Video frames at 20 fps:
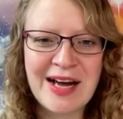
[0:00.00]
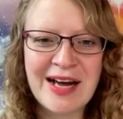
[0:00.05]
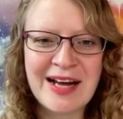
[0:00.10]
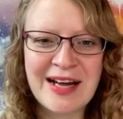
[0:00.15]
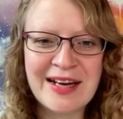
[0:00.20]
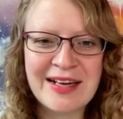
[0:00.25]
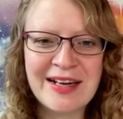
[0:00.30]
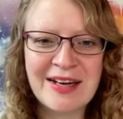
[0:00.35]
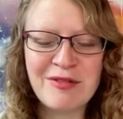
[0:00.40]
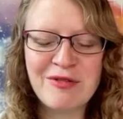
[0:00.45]

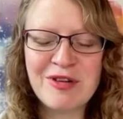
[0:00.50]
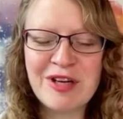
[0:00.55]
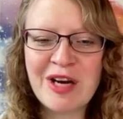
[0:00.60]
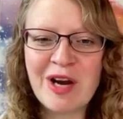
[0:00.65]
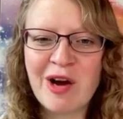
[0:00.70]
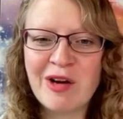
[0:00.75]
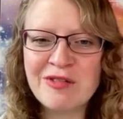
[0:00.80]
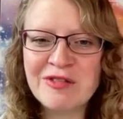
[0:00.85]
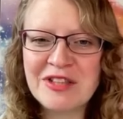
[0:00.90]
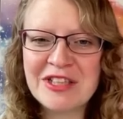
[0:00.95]
And I feel
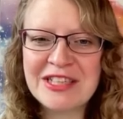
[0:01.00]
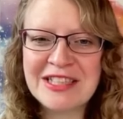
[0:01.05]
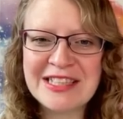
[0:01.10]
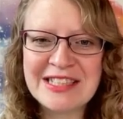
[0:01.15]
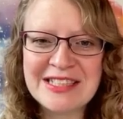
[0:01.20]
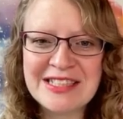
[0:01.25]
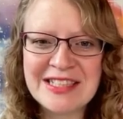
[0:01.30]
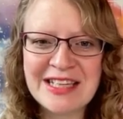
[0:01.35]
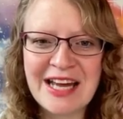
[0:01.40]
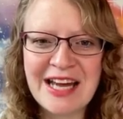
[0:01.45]
often
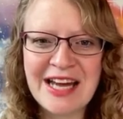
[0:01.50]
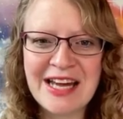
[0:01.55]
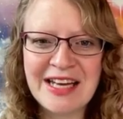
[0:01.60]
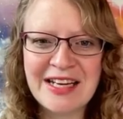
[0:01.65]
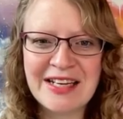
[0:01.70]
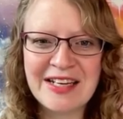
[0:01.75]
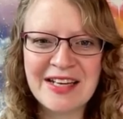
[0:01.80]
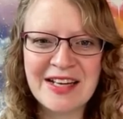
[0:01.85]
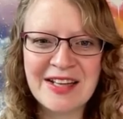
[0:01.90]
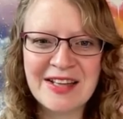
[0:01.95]
it's
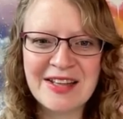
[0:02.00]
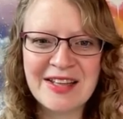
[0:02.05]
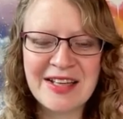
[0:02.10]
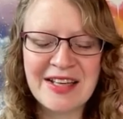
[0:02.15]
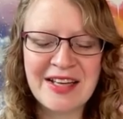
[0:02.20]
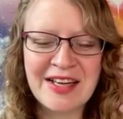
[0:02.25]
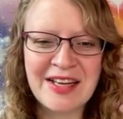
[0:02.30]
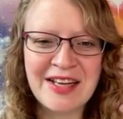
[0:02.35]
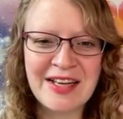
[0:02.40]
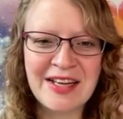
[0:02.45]
in
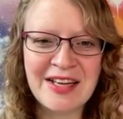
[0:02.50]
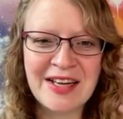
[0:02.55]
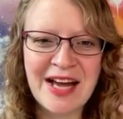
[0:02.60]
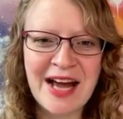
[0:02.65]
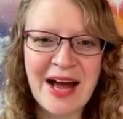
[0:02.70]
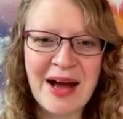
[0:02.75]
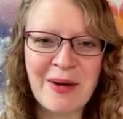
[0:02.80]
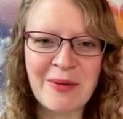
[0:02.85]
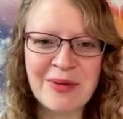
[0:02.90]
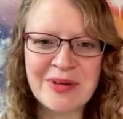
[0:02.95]

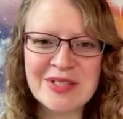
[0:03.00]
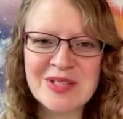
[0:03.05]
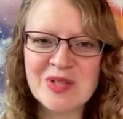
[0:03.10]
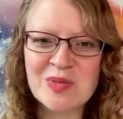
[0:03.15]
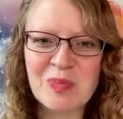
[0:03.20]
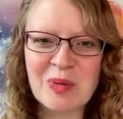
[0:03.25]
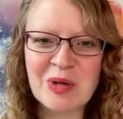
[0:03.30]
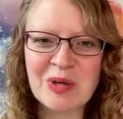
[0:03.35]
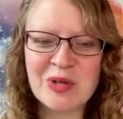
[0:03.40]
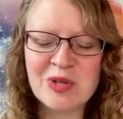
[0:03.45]
our
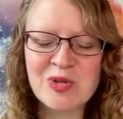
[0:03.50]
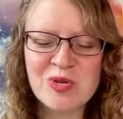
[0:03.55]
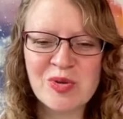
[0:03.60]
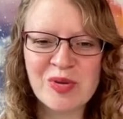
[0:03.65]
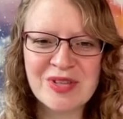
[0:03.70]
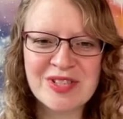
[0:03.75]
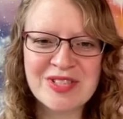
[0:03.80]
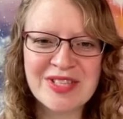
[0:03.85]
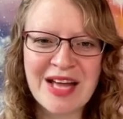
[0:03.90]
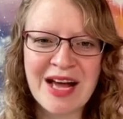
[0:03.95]

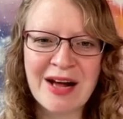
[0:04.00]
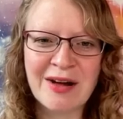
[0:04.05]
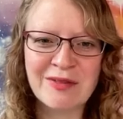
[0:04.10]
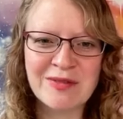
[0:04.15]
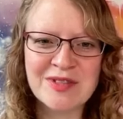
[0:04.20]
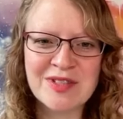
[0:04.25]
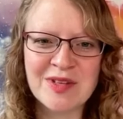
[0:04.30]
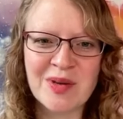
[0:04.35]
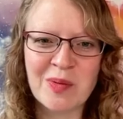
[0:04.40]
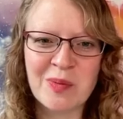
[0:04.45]
spiritual
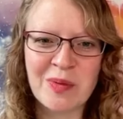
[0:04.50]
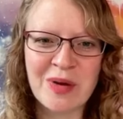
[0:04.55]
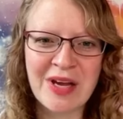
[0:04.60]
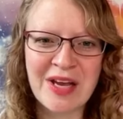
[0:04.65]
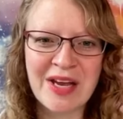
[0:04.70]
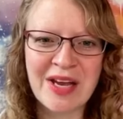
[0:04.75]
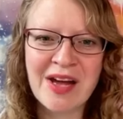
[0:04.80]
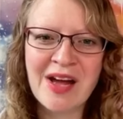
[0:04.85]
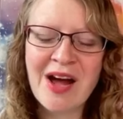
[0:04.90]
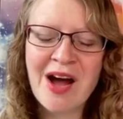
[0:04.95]
selves that
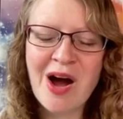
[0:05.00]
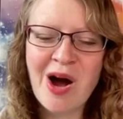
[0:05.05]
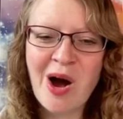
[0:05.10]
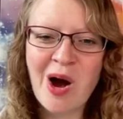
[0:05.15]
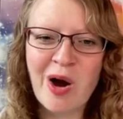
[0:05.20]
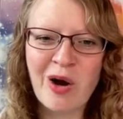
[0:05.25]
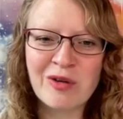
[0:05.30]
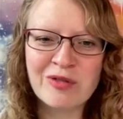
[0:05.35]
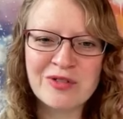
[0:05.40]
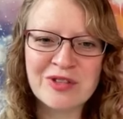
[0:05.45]
we
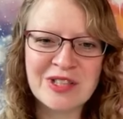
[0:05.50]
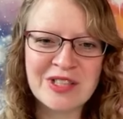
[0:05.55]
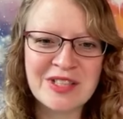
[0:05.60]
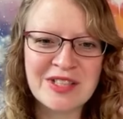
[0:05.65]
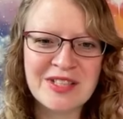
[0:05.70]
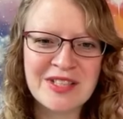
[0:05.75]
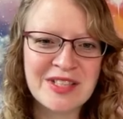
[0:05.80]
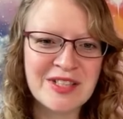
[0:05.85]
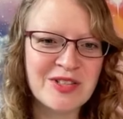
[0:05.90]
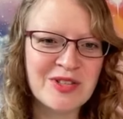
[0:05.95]

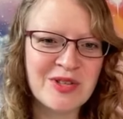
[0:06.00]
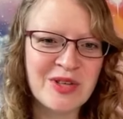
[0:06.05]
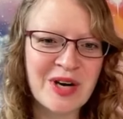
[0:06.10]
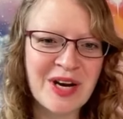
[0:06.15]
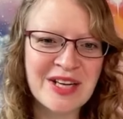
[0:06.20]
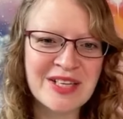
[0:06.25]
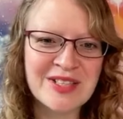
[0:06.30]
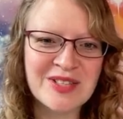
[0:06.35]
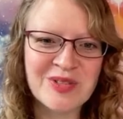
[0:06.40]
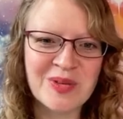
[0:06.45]
often
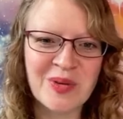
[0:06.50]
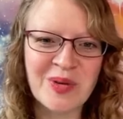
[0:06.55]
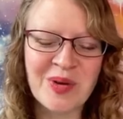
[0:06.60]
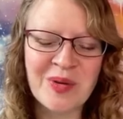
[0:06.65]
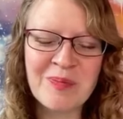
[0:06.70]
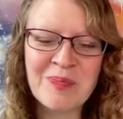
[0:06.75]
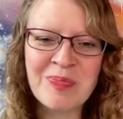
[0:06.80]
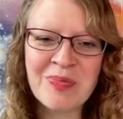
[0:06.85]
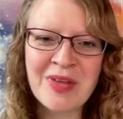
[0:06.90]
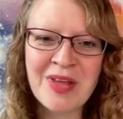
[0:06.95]
distrust,
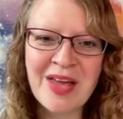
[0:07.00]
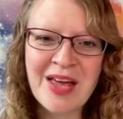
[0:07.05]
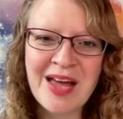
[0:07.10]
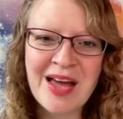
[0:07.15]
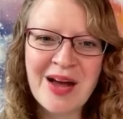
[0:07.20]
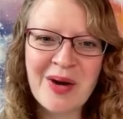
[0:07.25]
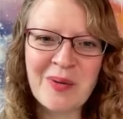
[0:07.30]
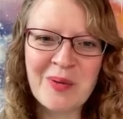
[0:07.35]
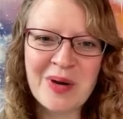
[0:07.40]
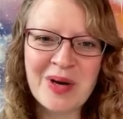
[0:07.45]
or
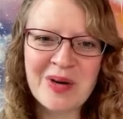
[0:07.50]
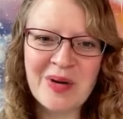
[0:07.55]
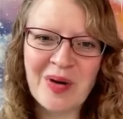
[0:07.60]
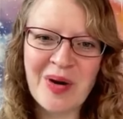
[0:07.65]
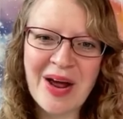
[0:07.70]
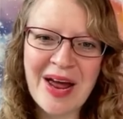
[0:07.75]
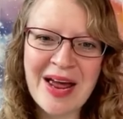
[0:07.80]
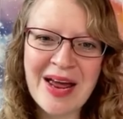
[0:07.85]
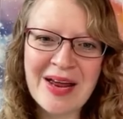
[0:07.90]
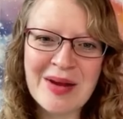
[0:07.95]
we're
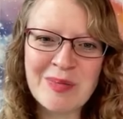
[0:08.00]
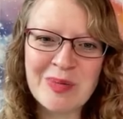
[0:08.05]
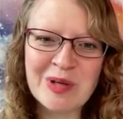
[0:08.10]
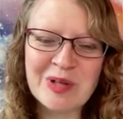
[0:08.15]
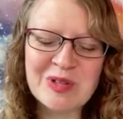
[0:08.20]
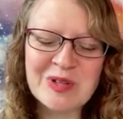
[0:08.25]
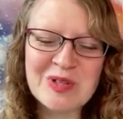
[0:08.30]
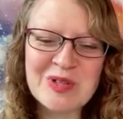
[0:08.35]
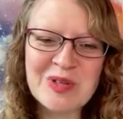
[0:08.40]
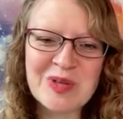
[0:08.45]
not
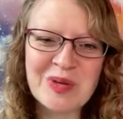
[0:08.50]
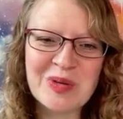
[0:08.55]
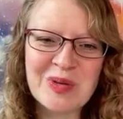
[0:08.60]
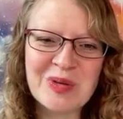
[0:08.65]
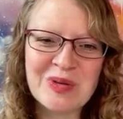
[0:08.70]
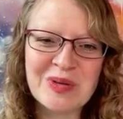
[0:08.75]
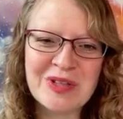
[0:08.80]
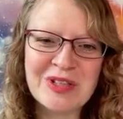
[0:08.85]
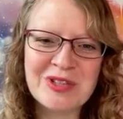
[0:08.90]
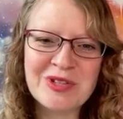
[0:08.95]
able
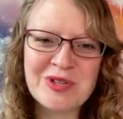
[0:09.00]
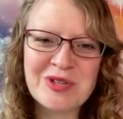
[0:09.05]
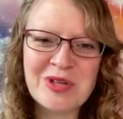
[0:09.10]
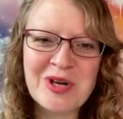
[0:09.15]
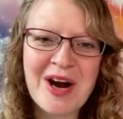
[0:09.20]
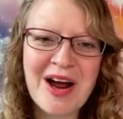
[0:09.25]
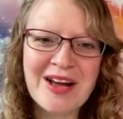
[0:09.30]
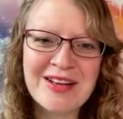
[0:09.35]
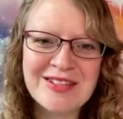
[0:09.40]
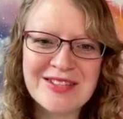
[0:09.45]
to
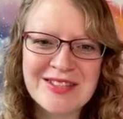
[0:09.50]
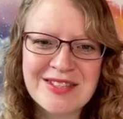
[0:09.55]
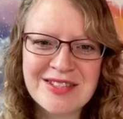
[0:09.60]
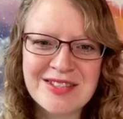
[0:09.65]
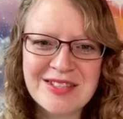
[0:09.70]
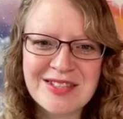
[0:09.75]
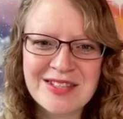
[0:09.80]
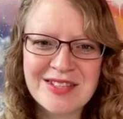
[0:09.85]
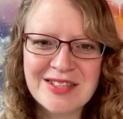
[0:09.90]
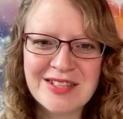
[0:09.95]

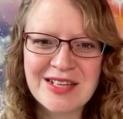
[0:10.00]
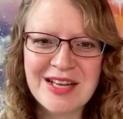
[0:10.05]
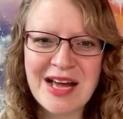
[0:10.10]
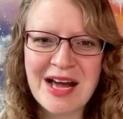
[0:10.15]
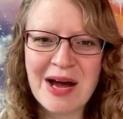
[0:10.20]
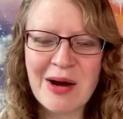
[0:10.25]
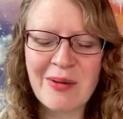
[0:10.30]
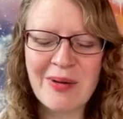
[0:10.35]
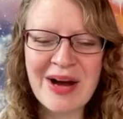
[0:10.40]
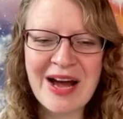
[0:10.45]
trust
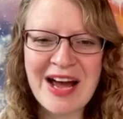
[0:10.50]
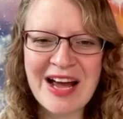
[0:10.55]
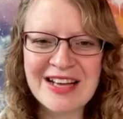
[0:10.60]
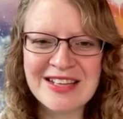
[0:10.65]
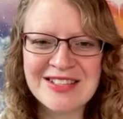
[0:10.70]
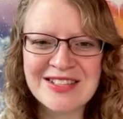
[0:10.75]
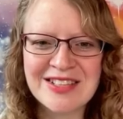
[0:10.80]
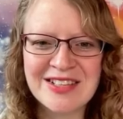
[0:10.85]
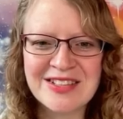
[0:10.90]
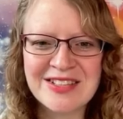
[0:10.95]
our
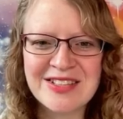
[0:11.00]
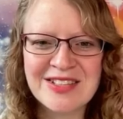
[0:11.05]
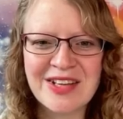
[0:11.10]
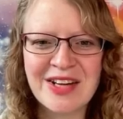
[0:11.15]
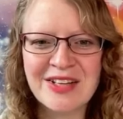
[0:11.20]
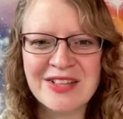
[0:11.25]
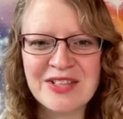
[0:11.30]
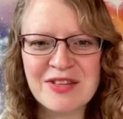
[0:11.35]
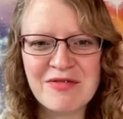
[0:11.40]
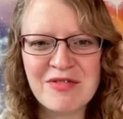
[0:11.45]
essence,
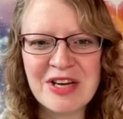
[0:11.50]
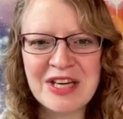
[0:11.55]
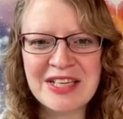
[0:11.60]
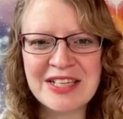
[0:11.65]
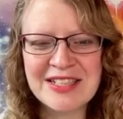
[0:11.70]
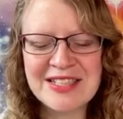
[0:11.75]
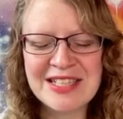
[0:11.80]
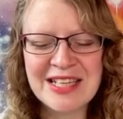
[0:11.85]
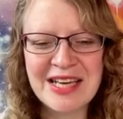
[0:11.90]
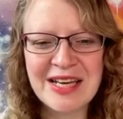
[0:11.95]
our
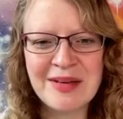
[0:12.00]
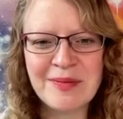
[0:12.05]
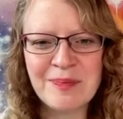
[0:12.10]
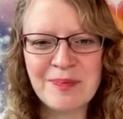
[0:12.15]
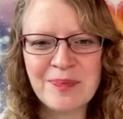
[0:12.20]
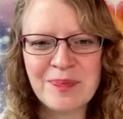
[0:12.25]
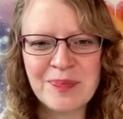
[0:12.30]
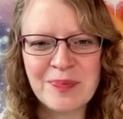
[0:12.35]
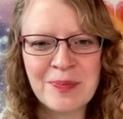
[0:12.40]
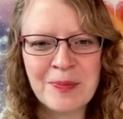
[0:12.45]
divinity,
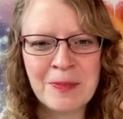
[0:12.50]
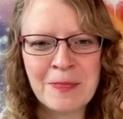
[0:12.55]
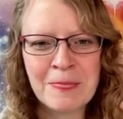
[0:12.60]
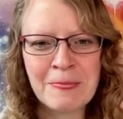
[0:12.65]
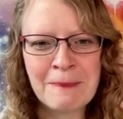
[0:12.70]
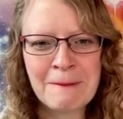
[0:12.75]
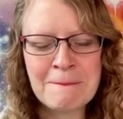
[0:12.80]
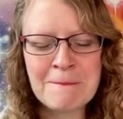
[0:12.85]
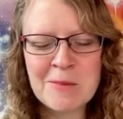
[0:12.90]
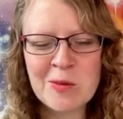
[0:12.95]

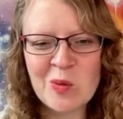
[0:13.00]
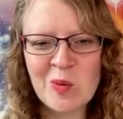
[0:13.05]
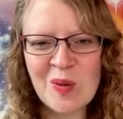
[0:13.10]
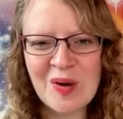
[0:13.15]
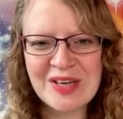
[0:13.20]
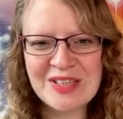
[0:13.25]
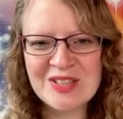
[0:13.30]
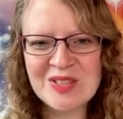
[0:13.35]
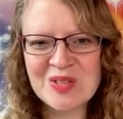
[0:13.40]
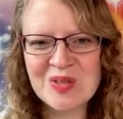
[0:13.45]

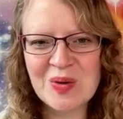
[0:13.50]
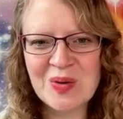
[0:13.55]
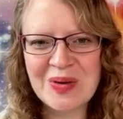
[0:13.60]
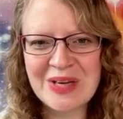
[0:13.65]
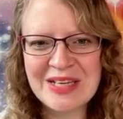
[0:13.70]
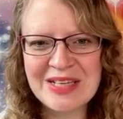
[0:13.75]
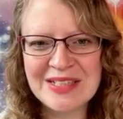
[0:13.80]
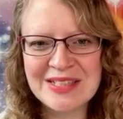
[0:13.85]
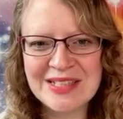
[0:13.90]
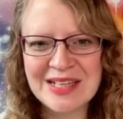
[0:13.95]
quite so
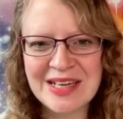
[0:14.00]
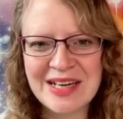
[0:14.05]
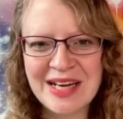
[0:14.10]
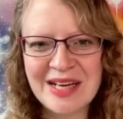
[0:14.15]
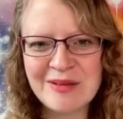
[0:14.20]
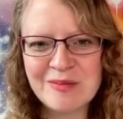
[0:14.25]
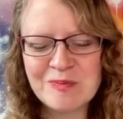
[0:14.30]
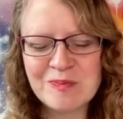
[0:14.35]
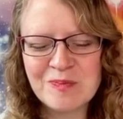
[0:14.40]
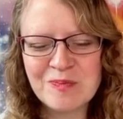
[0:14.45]

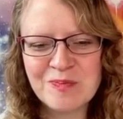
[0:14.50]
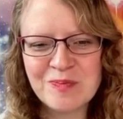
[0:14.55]
easily.